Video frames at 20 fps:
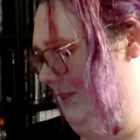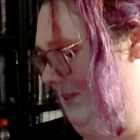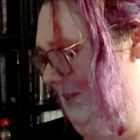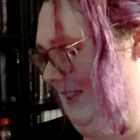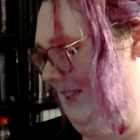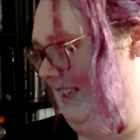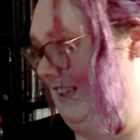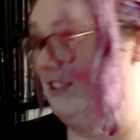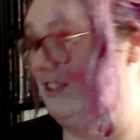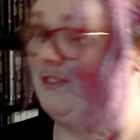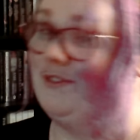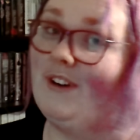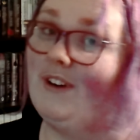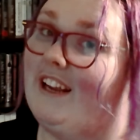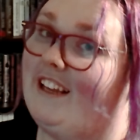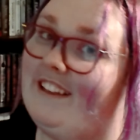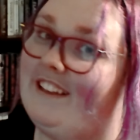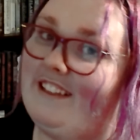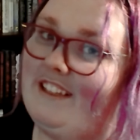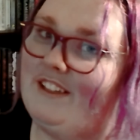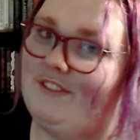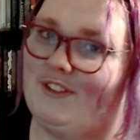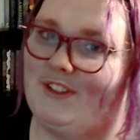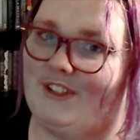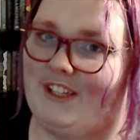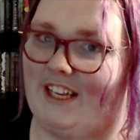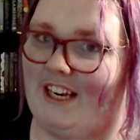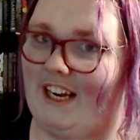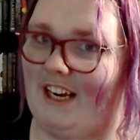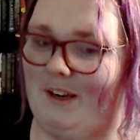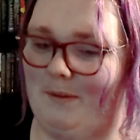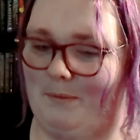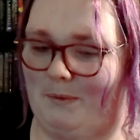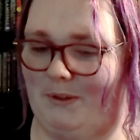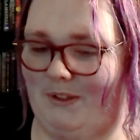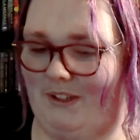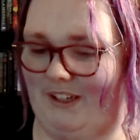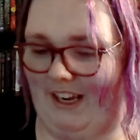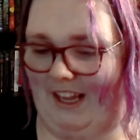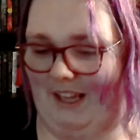Because frankly, if you get any
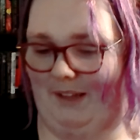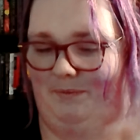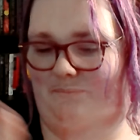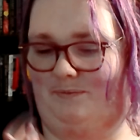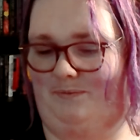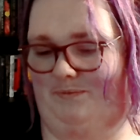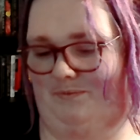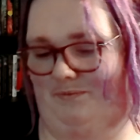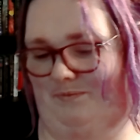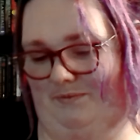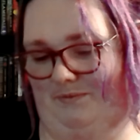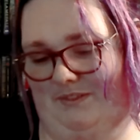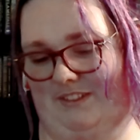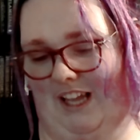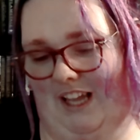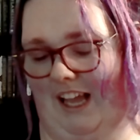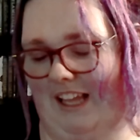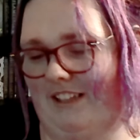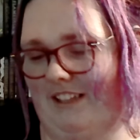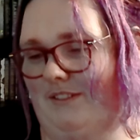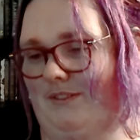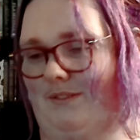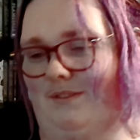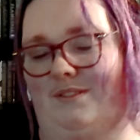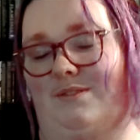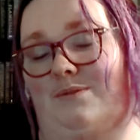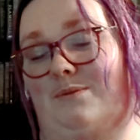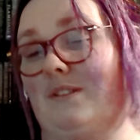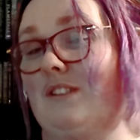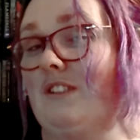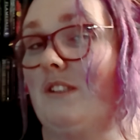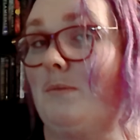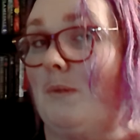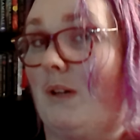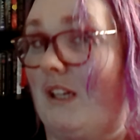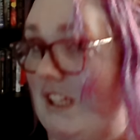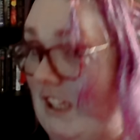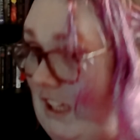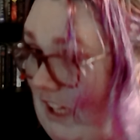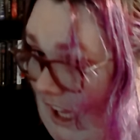more, I will
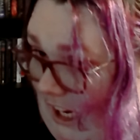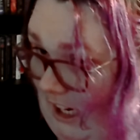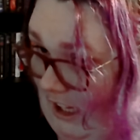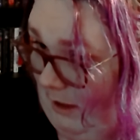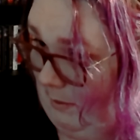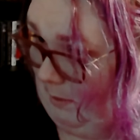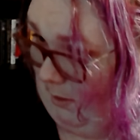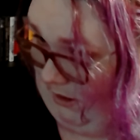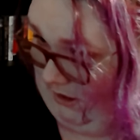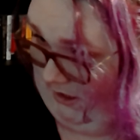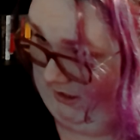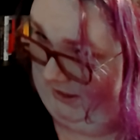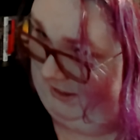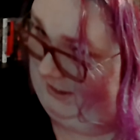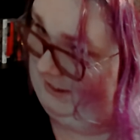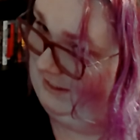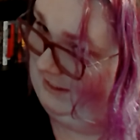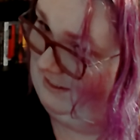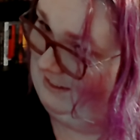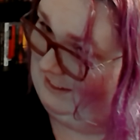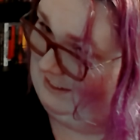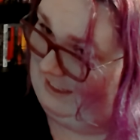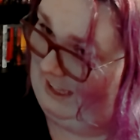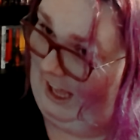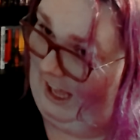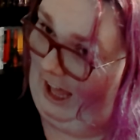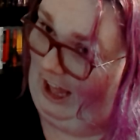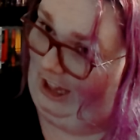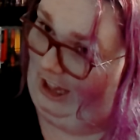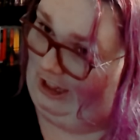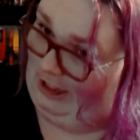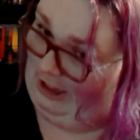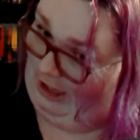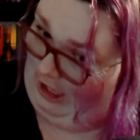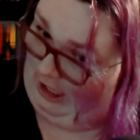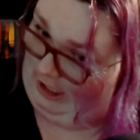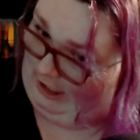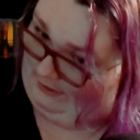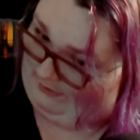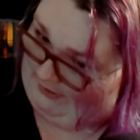spoil a lot of the book. A
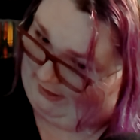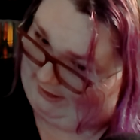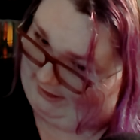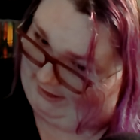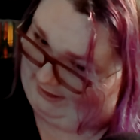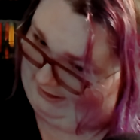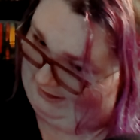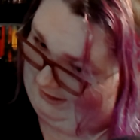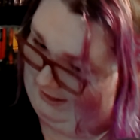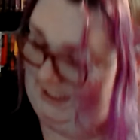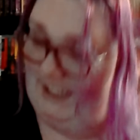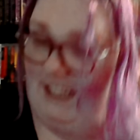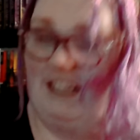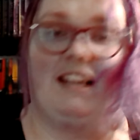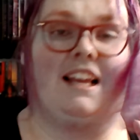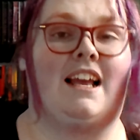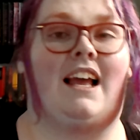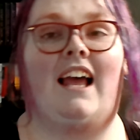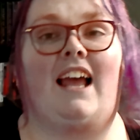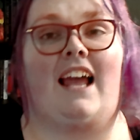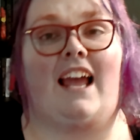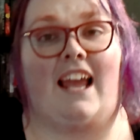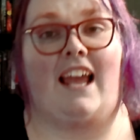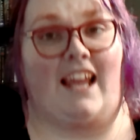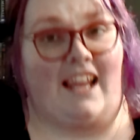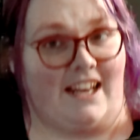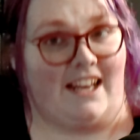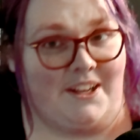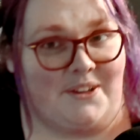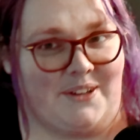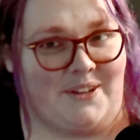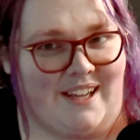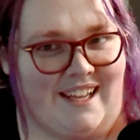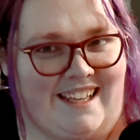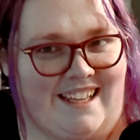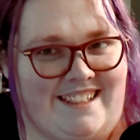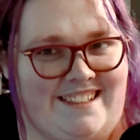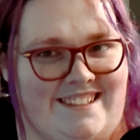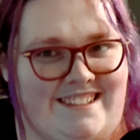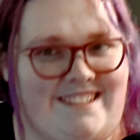lot of it.
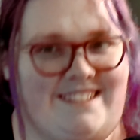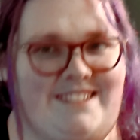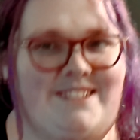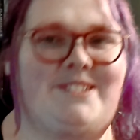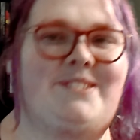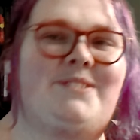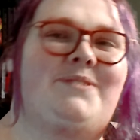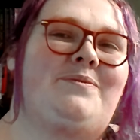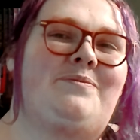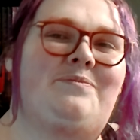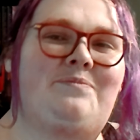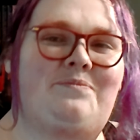Anyways,